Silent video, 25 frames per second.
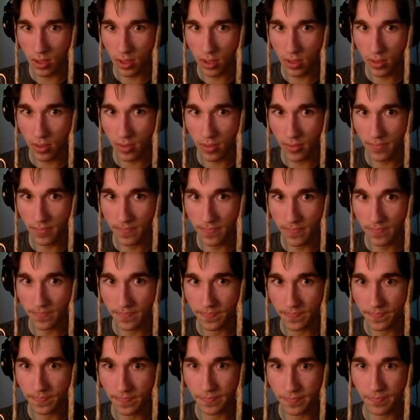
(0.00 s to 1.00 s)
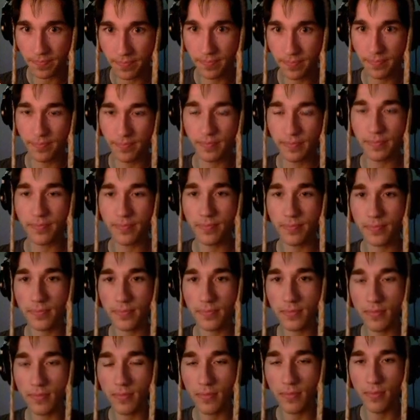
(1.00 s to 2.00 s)

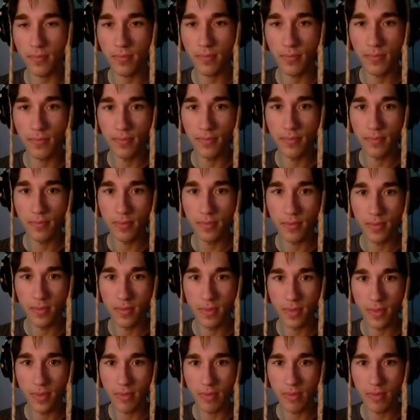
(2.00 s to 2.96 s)
(silence)